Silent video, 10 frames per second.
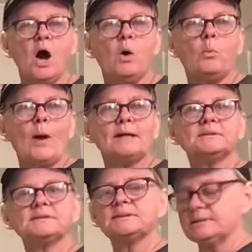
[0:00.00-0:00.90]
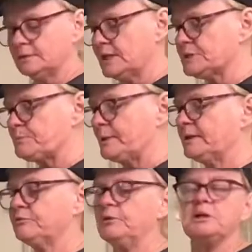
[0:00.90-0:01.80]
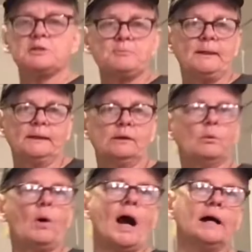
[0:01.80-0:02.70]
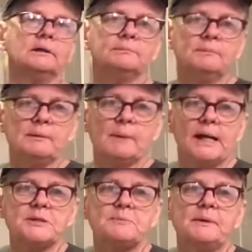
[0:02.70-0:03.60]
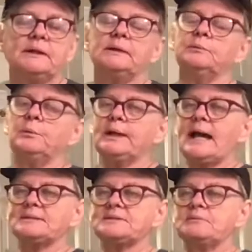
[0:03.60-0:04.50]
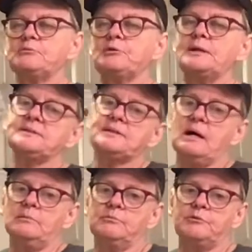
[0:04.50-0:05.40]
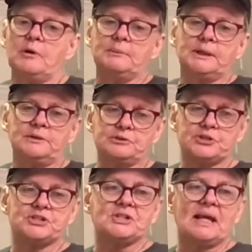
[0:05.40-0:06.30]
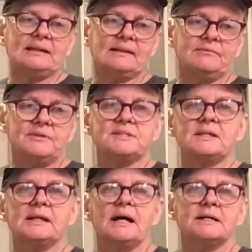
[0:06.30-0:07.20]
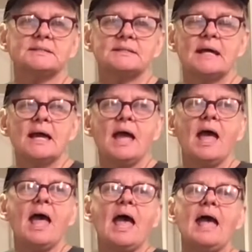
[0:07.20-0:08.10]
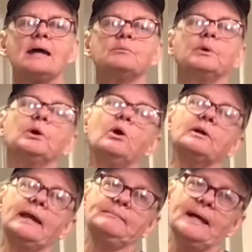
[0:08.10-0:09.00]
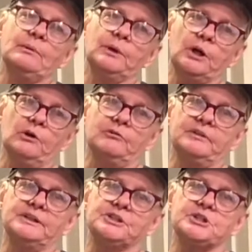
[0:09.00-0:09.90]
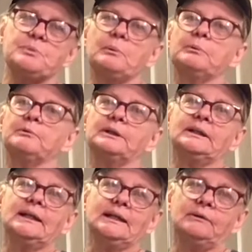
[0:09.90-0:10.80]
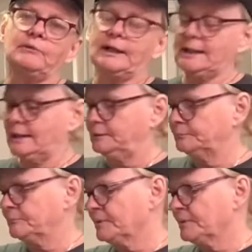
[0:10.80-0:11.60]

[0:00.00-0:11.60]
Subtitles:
Well, it's been a little while. Me and my husband, we had some friends come from another state that visited us, and we all came down with COVID. Just what we really needed right now.